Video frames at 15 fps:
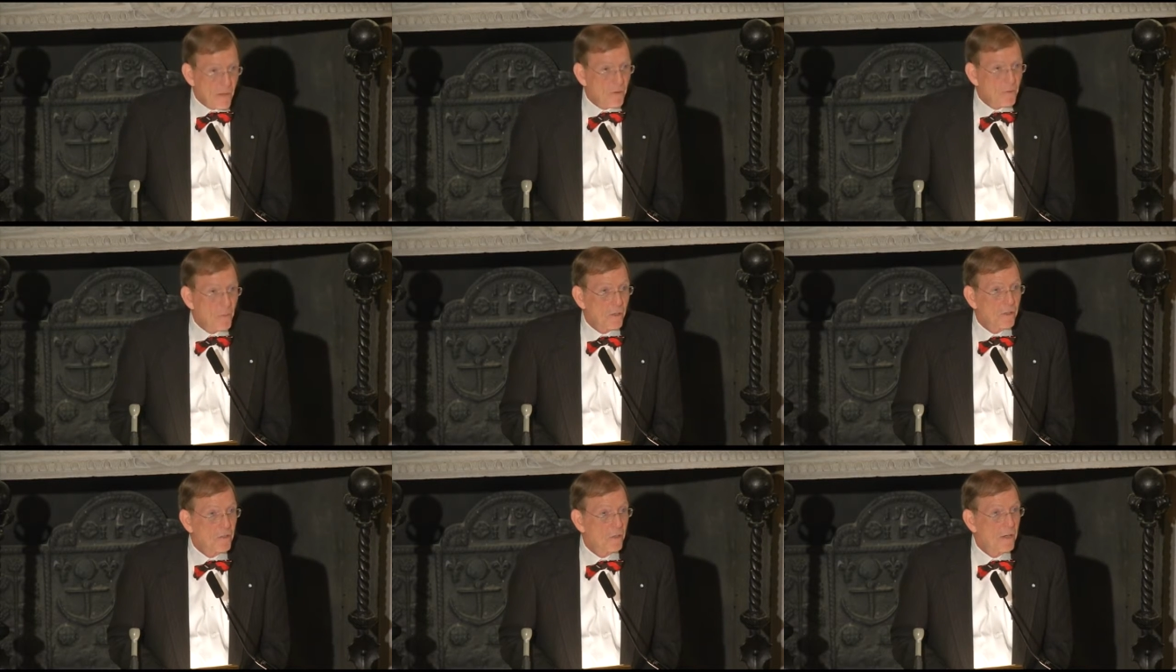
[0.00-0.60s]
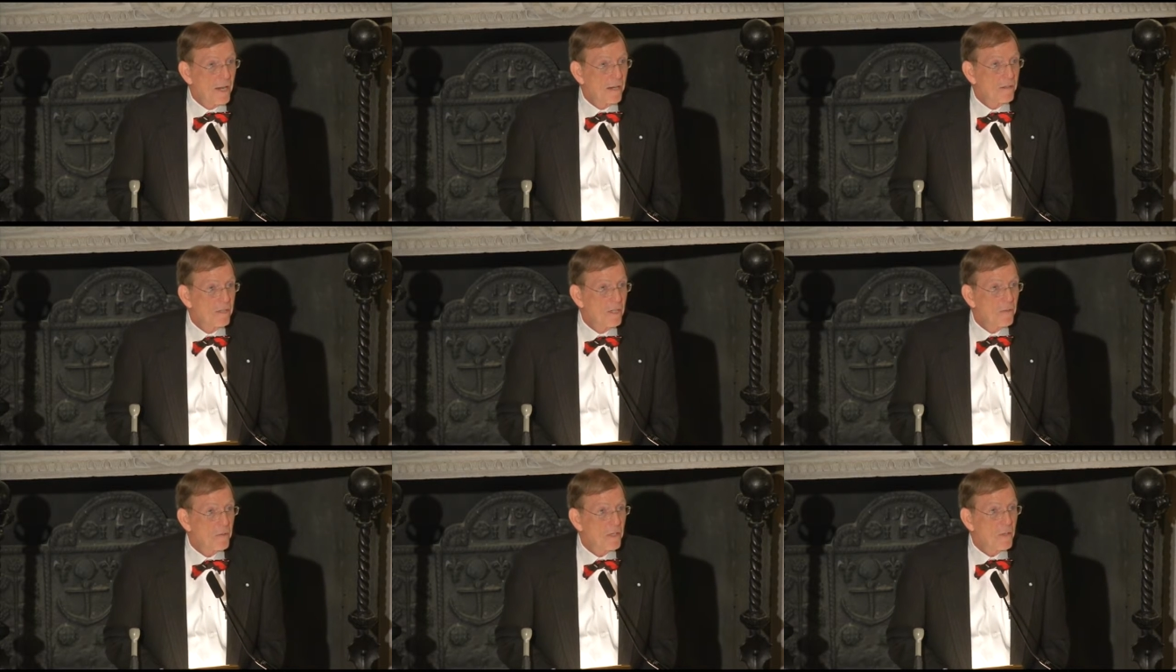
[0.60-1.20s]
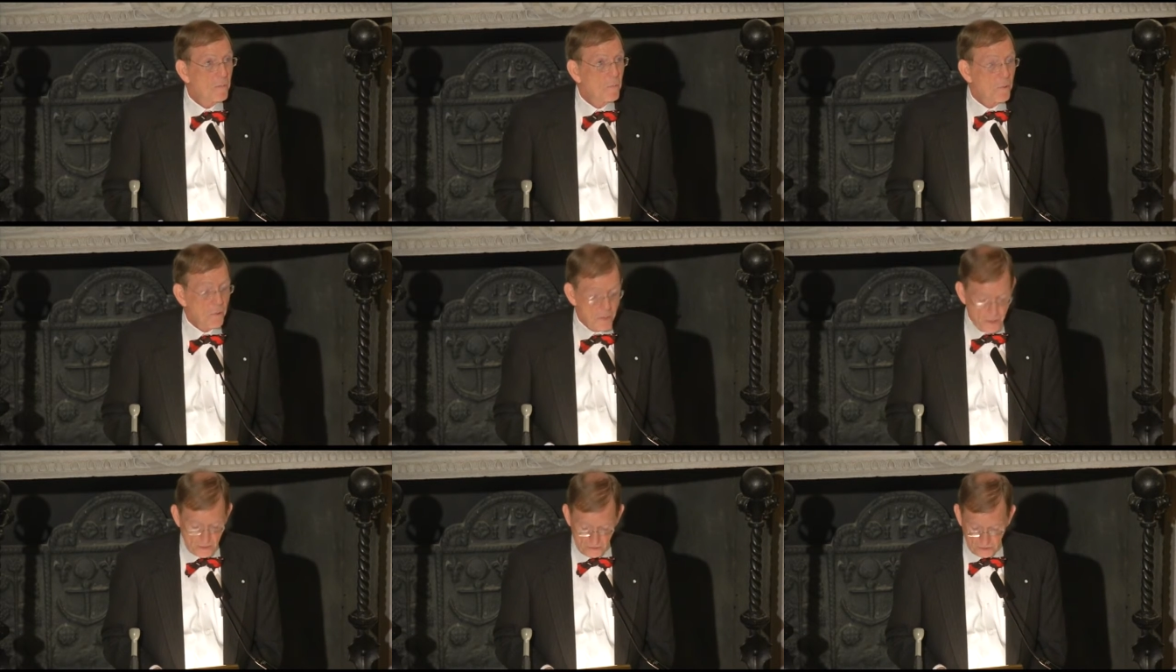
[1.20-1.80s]
there was military activity
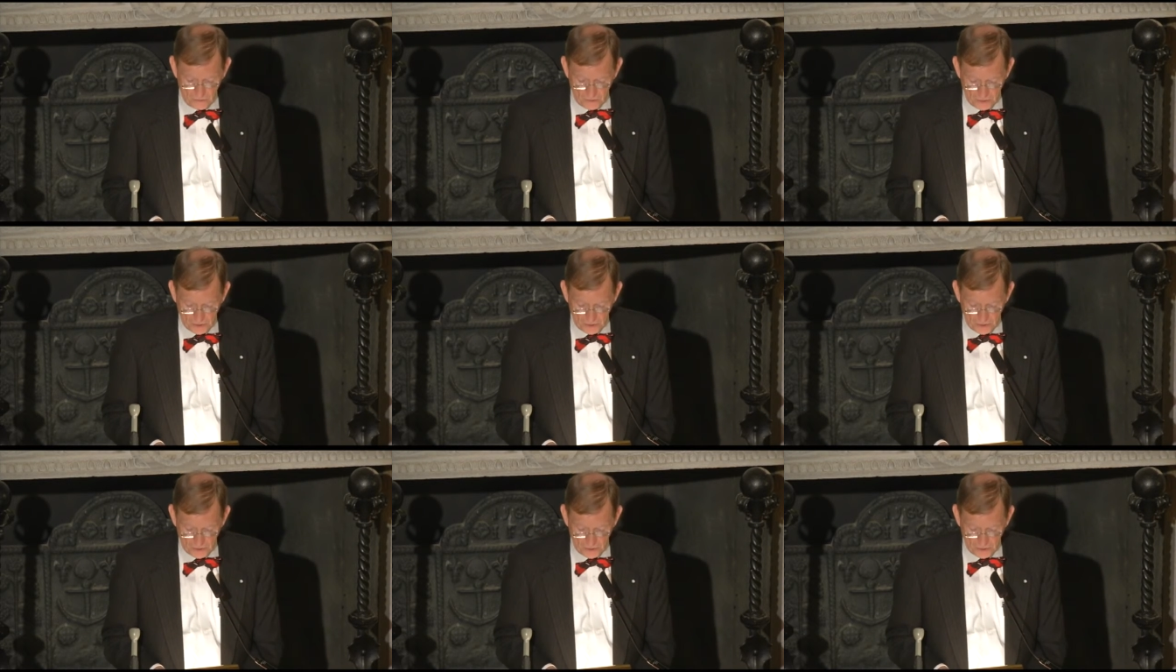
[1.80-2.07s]
prior to the